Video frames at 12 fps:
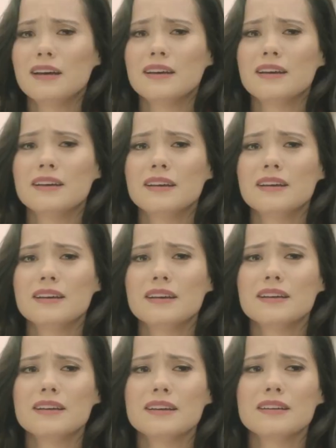
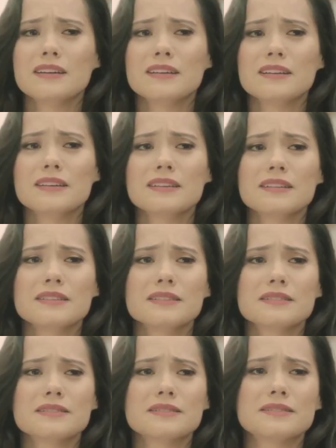
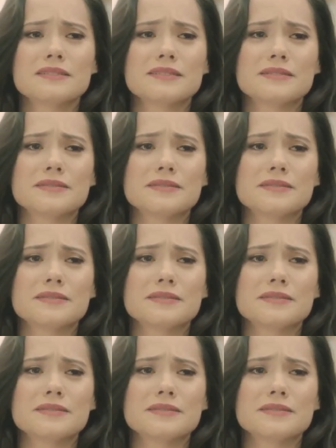No one is speaking in this clip.